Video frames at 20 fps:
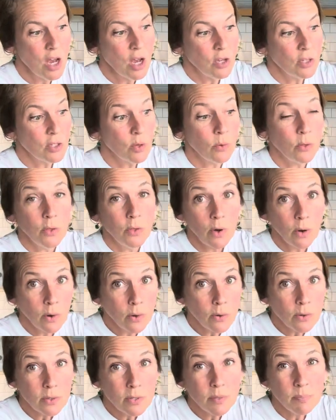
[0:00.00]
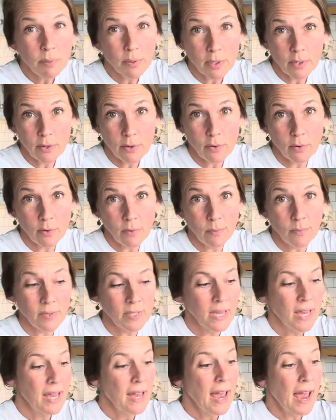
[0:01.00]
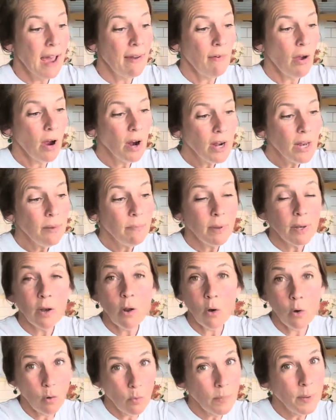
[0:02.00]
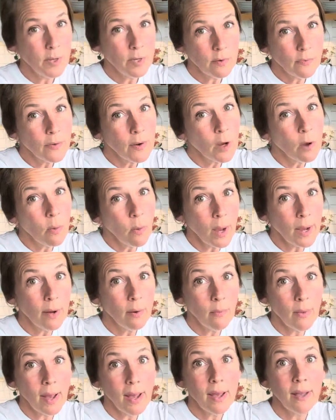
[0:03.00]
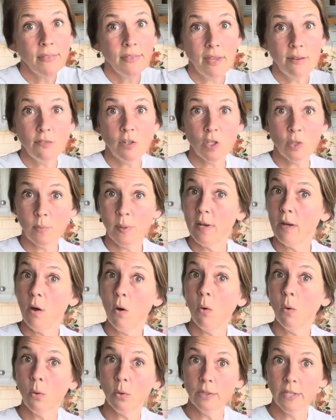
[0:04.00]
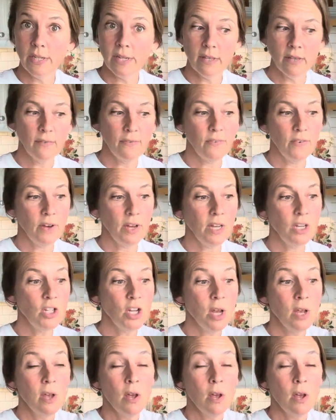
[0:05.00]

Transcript: So those blooms have already been opened for quite a while and they've just been holding in the fridge.